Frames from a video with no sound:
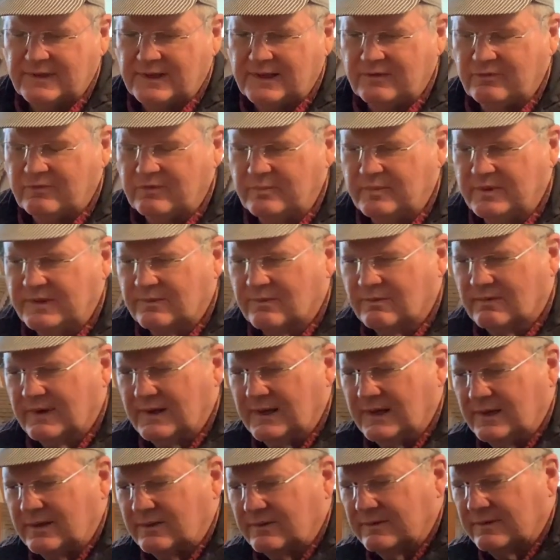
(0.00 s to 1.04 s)
left would be
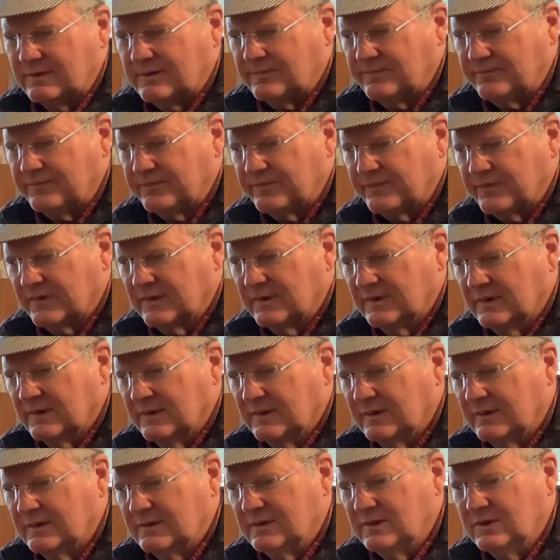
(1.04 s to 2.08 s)
round
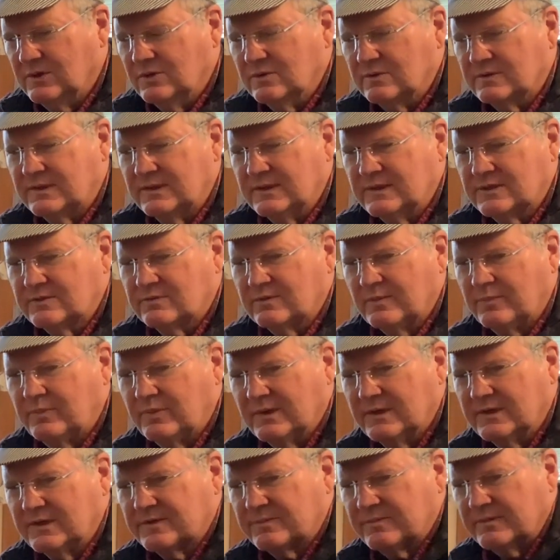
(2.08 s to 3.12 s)
to use his
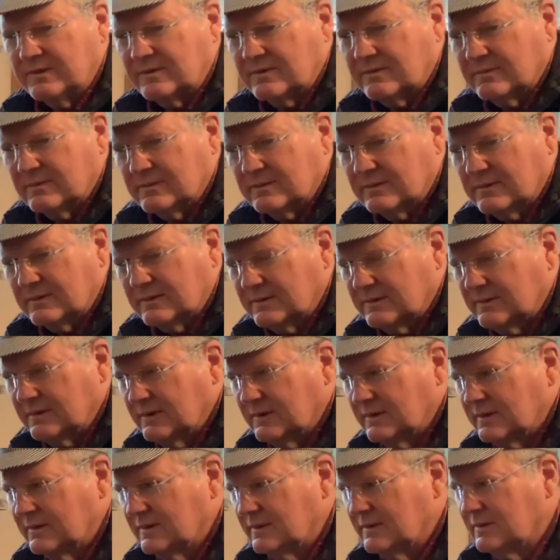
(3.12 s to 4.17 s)
replacement
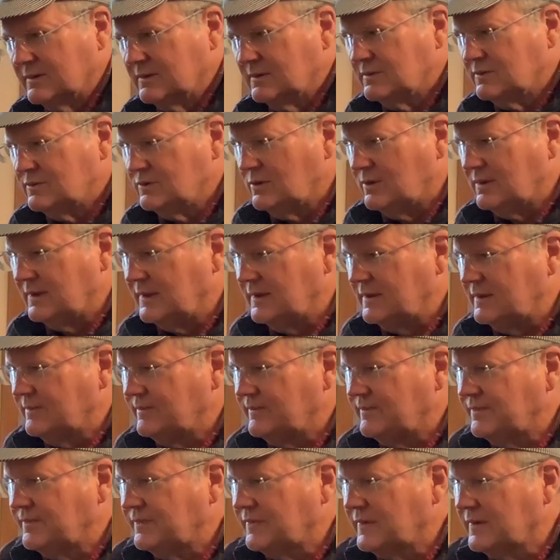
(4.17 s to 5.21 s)
joint,
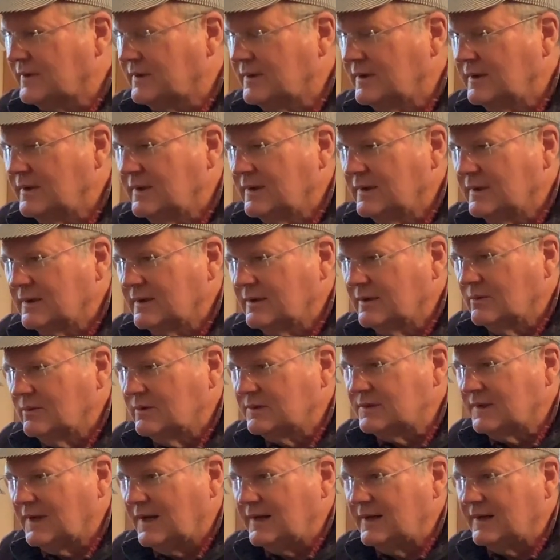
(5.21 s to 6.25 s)

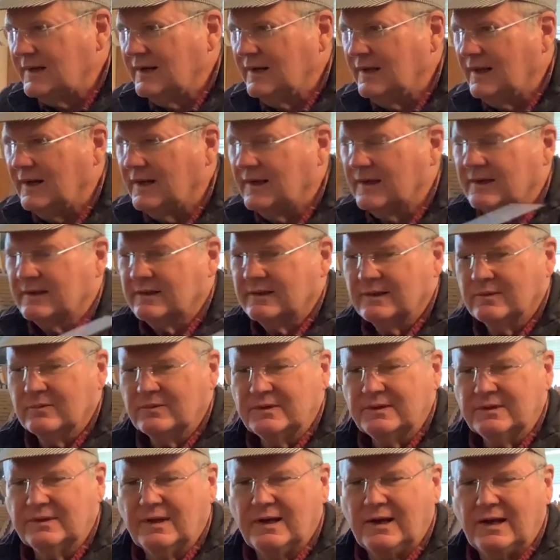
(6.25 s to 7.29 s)
which I didn't like. I went
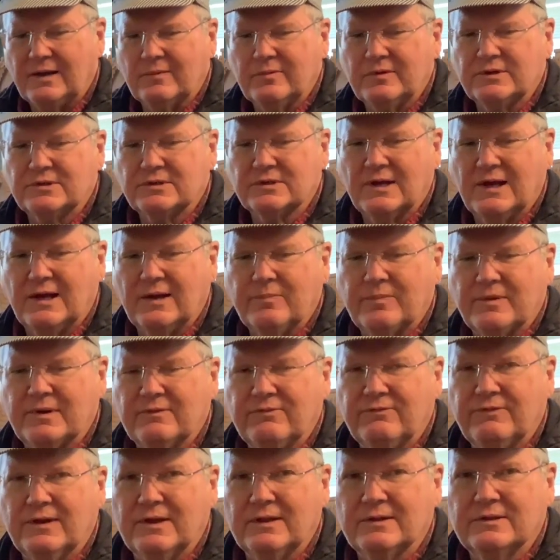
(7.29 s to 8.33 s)
to the hobby shop and I
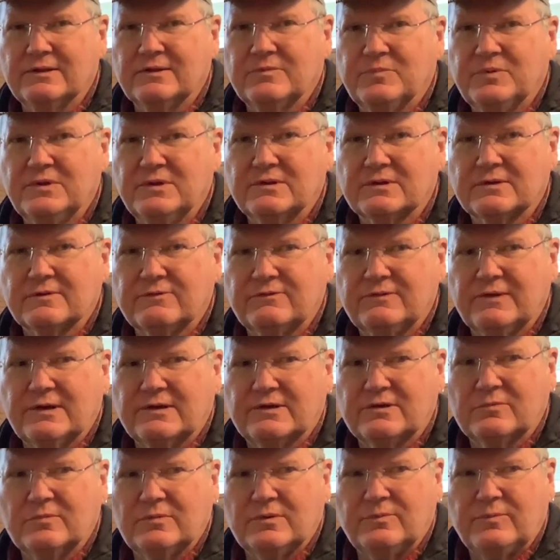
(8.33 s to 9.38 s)
found this piece of
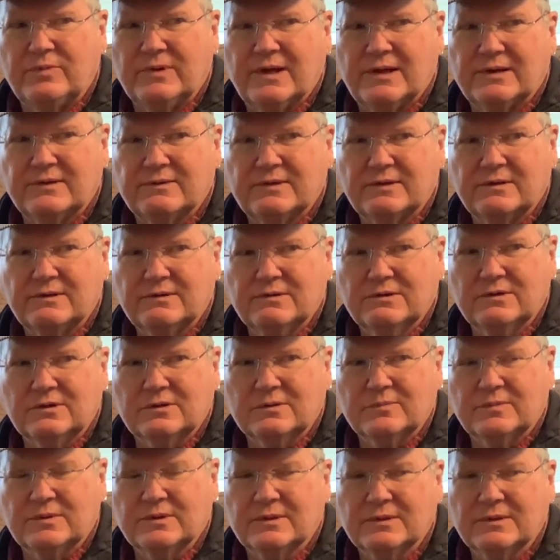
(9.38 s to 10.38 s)
flexible plastic tube.